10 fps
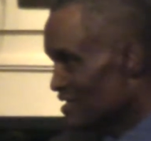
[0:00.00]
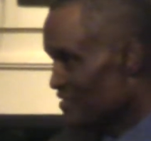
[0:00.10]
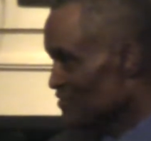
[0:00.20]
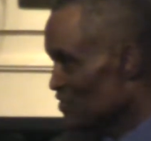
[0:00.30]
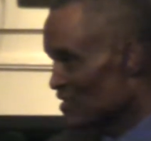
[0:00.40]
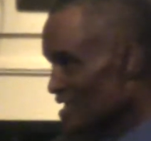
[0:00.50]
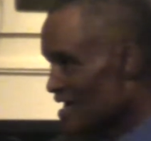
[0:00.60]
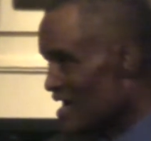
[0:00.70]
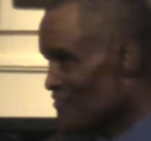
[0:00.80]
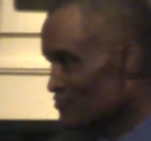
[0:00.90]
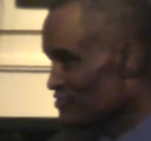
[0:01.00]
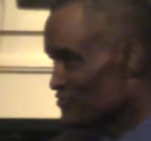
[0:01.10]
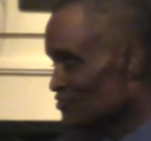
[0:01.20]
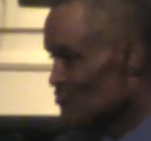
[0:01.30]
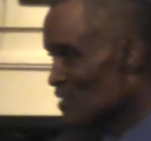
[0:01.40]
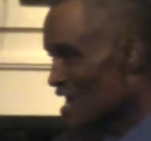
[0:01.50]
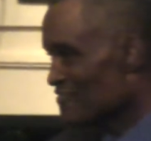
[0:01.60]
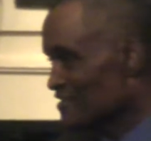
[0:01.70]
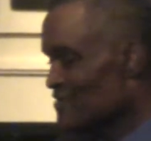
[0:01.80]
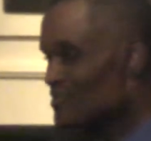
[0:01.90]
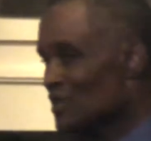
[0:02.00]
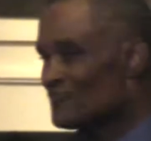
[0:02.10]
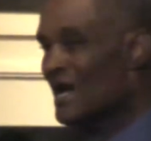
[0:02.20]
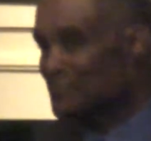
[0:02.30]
And and I was just so proud of him because